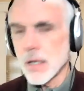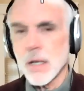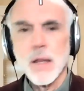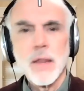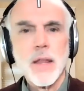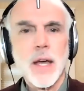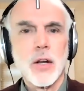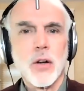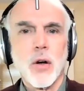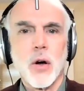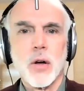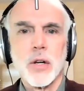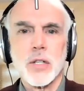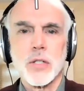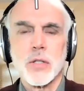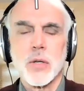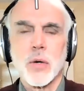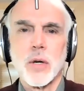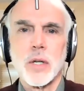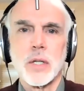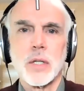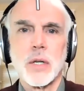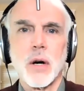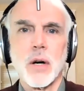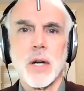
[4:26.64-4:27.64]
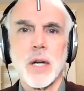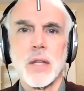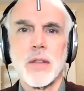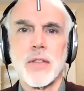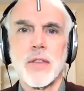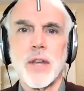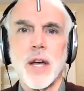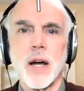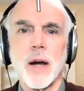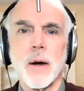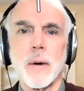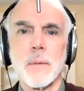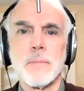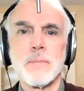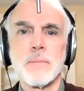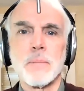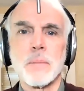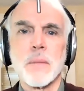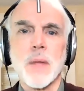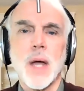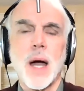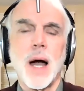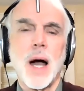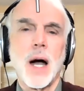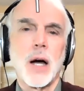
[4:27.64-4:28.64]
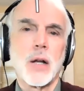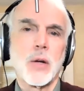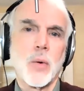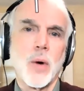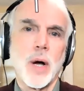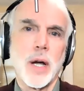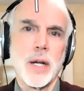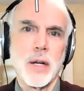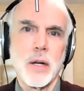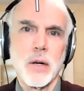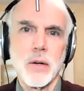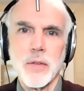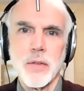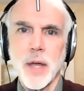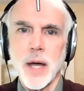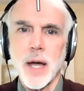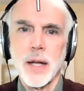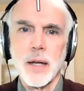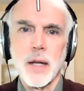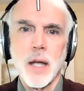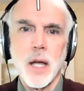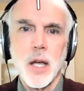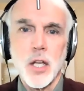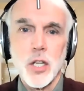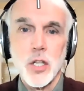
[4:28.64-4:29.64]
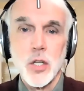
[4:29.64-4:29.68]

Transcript: auditory target there. How do I know that?